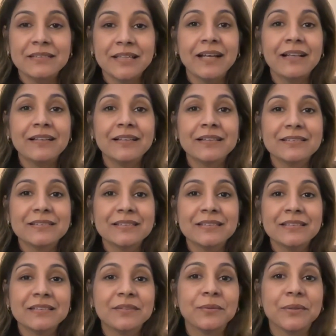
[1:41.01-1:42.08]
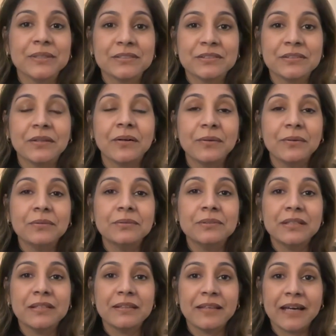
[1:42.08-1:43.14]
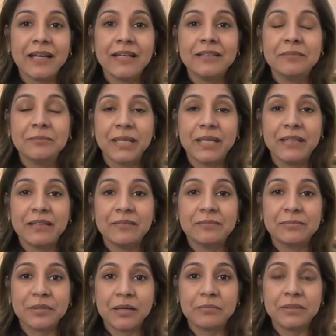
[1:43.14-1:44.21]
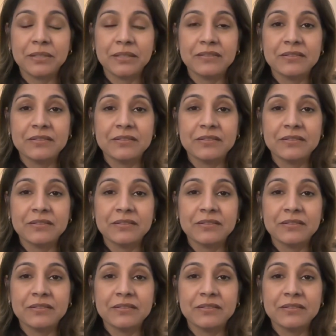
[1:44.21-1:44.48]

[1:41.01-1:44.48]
The LLC is going to own that main property.